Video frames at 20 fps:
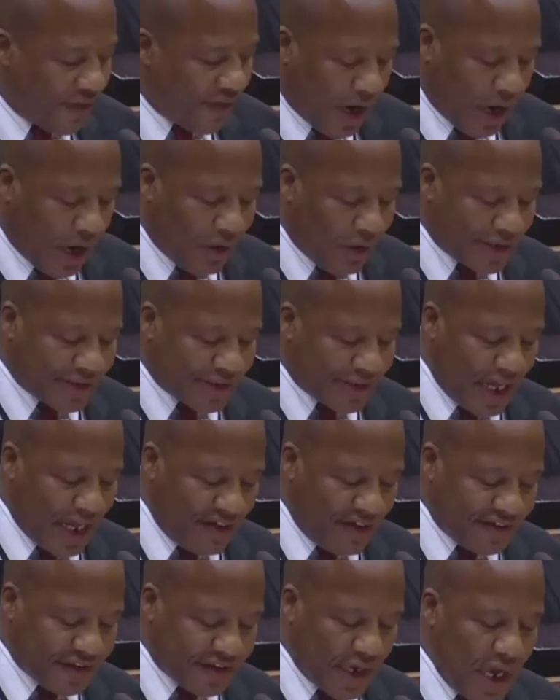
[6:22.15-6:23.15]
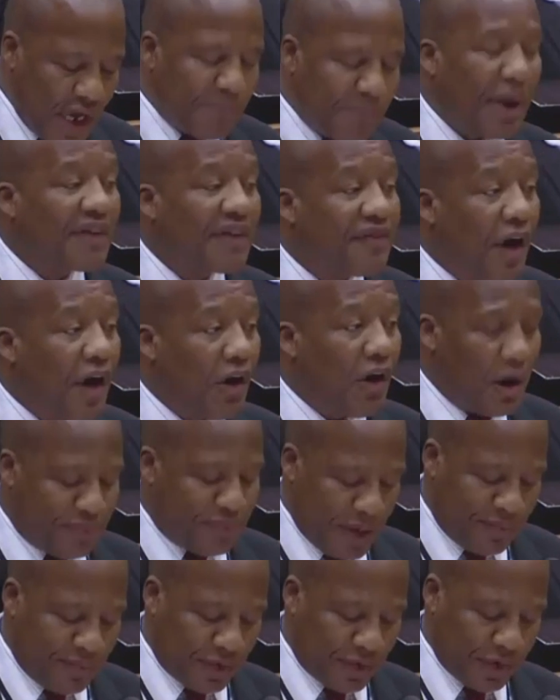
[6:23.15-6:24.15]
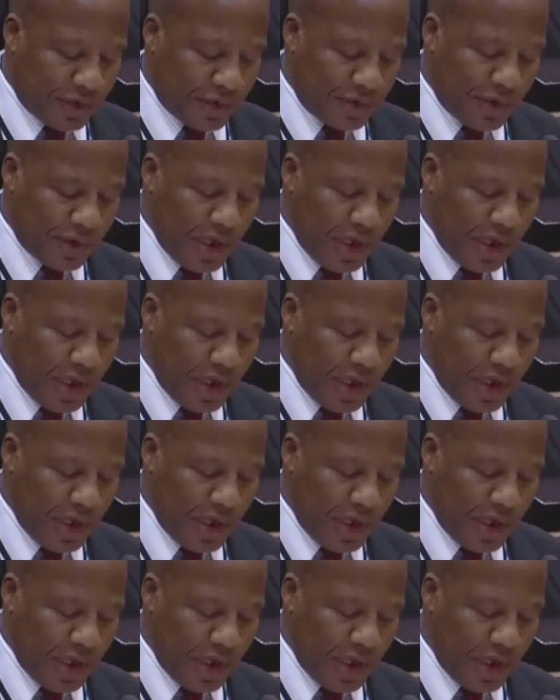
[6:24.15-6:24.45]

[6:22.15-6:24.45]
for ourselves, but for our people.